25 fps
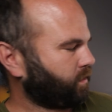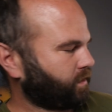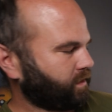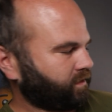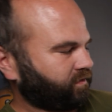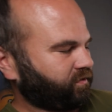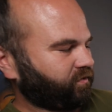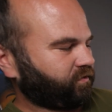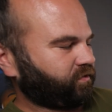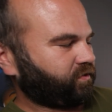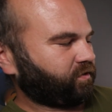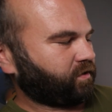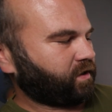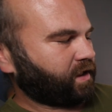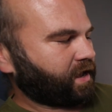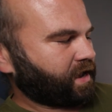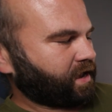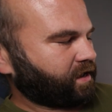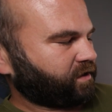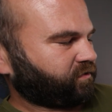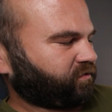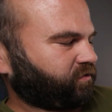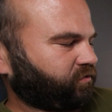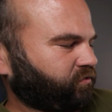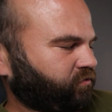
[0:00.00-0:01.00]
This is an
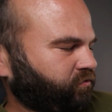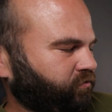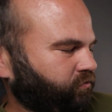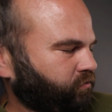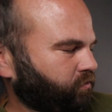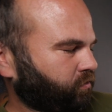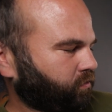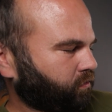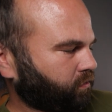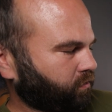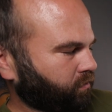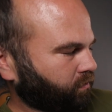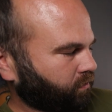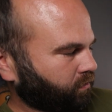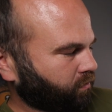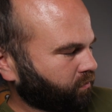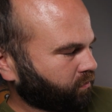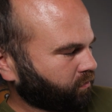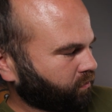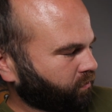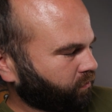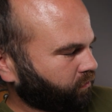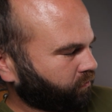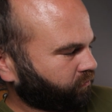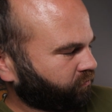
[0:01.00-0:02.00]
Asustor
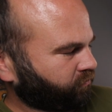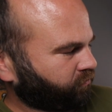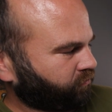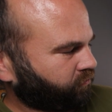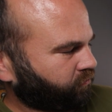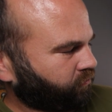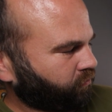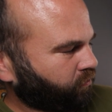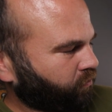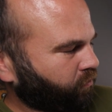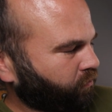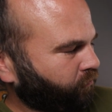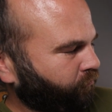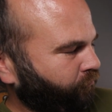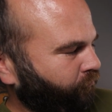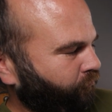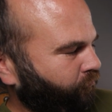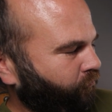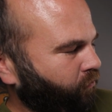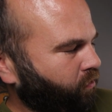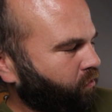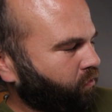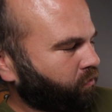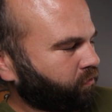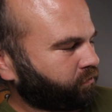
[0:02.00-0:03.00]
Locker Store
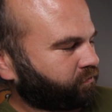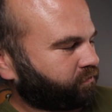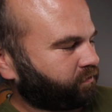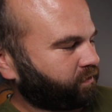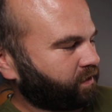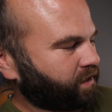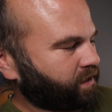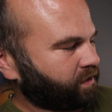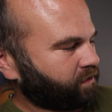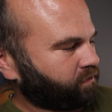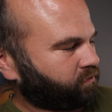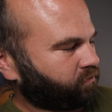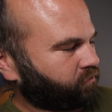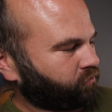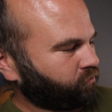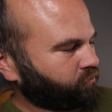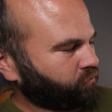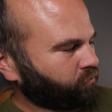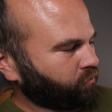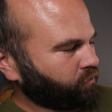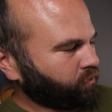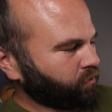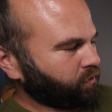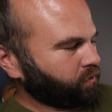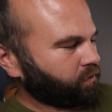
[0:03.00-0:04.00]
4 Gen
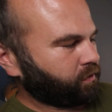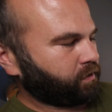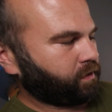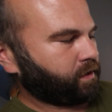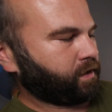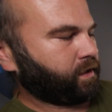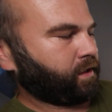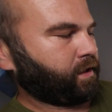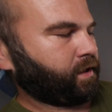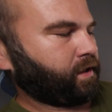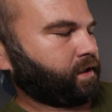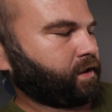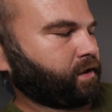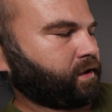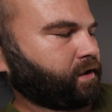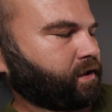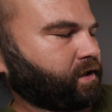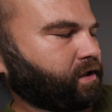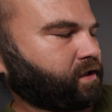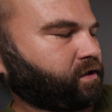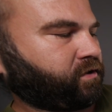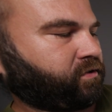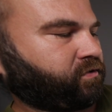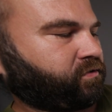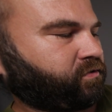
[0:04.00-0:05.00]
2, the
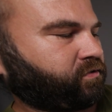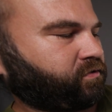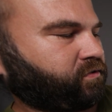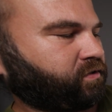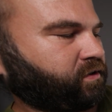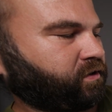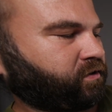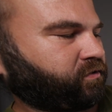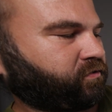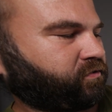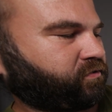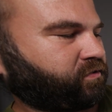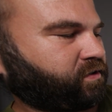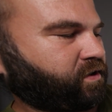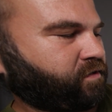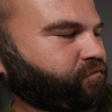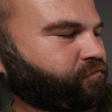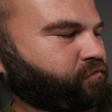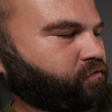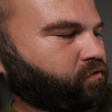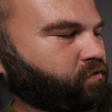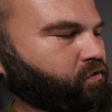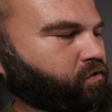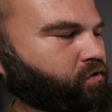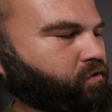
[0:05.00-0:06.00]

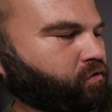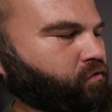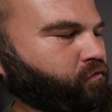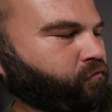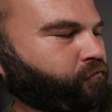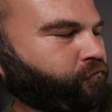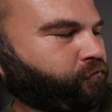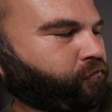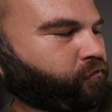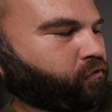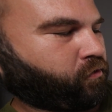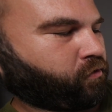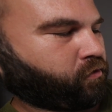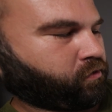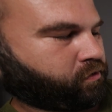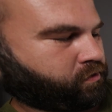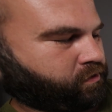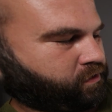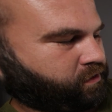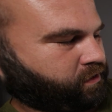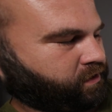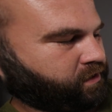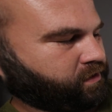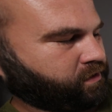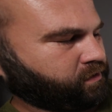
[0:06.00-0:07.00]

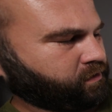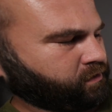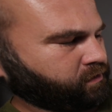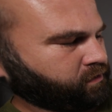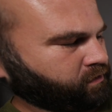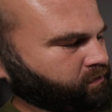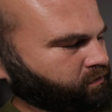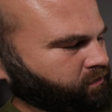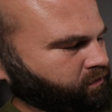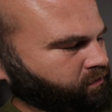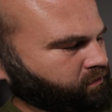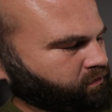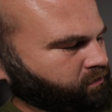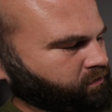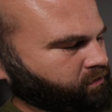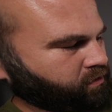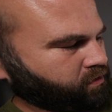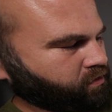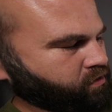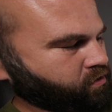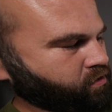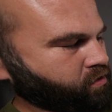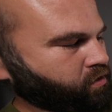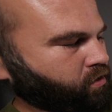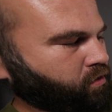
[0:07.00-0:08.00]
AS6704T, the
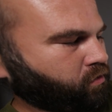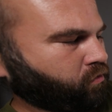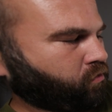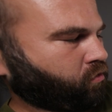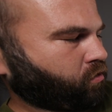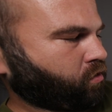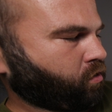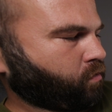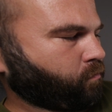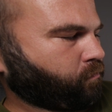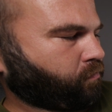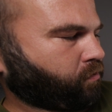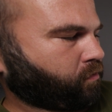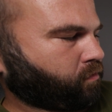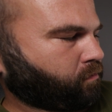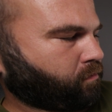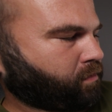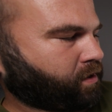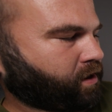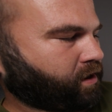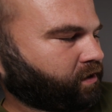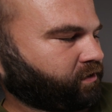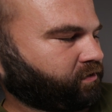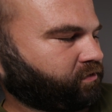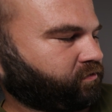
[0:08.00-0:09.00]
no
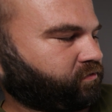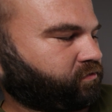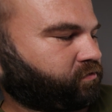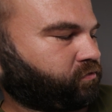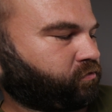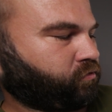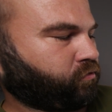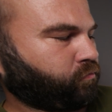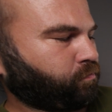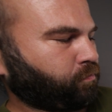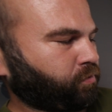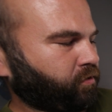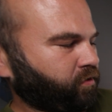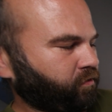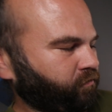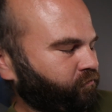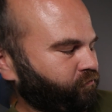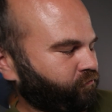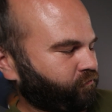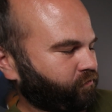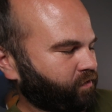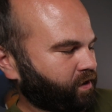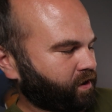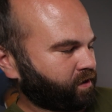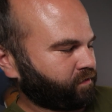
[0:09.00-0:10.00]
compromise
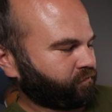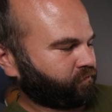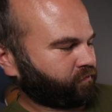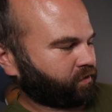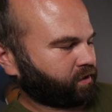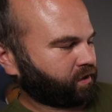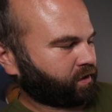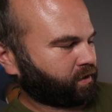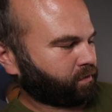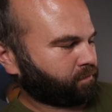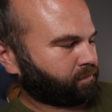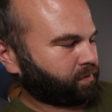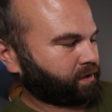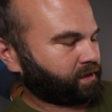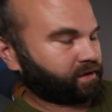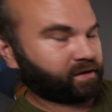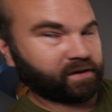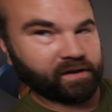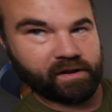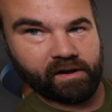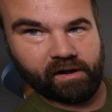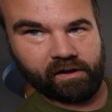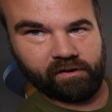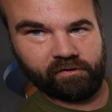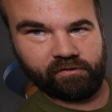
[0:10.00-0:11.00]
2.5 gigabit
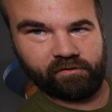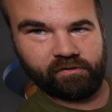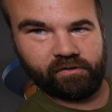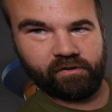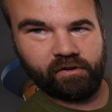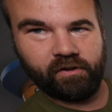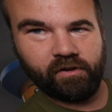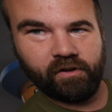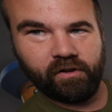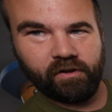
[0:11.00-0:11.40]
NAS.